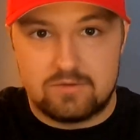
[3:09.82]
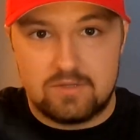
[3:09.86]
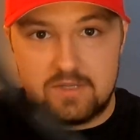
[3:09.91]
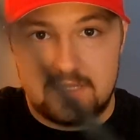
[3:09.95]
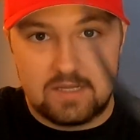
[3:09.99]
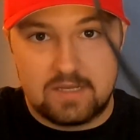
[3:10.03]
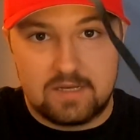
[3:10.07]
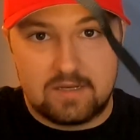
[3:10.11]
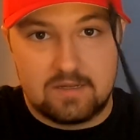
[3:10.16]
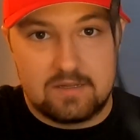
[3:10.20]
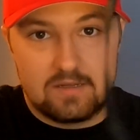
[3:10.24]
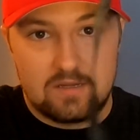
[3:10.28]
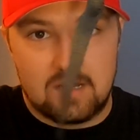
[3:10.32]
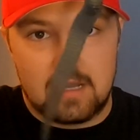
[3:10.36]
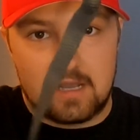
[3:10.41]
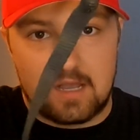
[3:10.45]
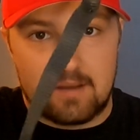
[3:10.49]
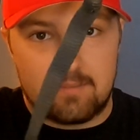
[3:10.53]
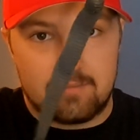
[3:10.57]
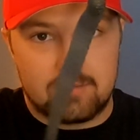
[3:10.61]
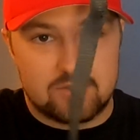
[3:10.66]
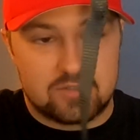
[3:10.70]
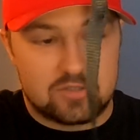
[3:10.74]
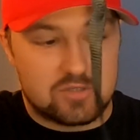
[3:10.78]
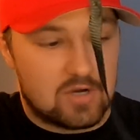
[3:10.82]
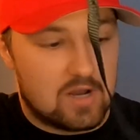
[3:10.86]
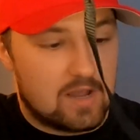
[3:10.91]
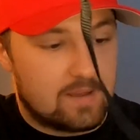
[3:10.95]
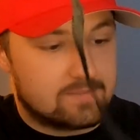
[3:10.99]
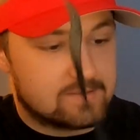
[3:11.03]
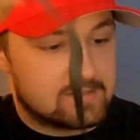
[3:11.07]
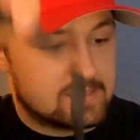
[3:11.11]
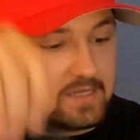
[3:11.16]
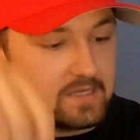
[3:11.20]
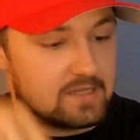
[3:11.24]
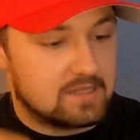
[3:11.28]
you'd get a couple
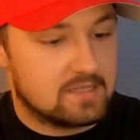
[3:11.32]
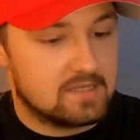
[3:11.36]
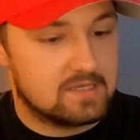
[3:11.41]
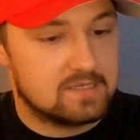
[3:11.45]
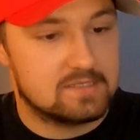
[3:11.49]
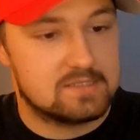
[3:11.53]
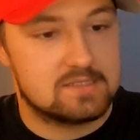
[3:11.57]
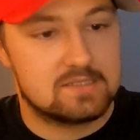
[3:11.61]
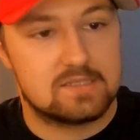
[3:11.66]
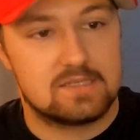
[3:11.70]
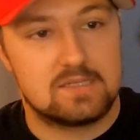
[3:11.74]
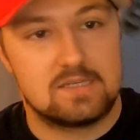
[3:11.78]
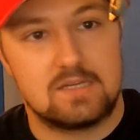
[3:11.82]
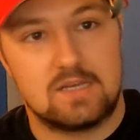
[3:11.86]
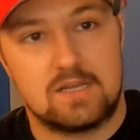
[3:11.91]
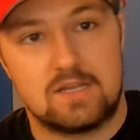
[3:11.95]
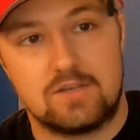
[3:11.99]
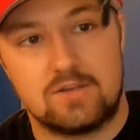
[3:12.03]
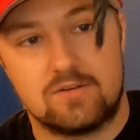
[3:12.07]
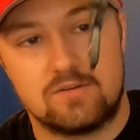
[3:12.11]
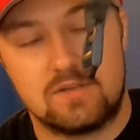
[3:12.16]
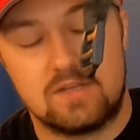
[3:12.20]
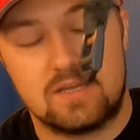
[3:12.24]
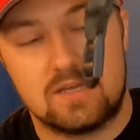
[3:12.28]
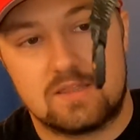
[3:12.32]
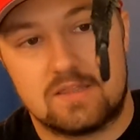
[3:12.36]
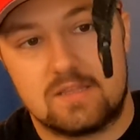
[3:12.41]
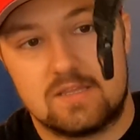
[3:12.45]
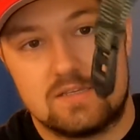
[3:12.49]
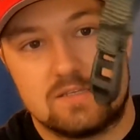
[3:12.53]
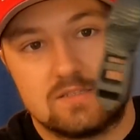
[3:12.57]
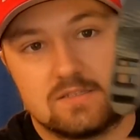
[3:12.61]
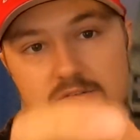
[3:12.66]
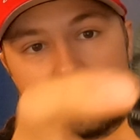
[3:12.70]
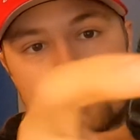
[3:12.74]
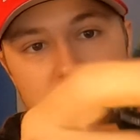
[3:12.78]
straps like this, and you'd get
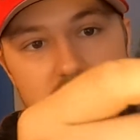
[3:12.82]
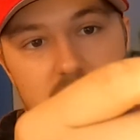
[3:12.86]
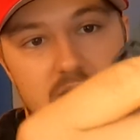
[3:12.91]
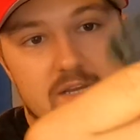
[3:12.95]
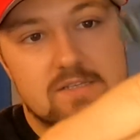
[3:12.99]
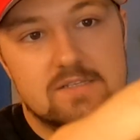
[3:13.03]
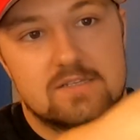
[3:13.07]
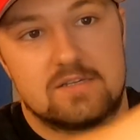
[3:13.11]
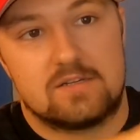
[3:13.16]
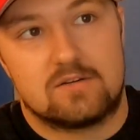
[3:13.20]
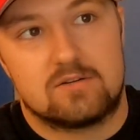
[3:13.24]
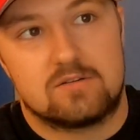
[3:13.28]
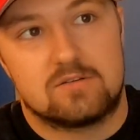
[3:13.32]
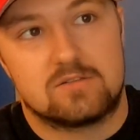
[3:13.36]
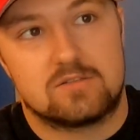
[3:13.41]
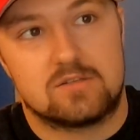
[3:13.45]
these little guys here.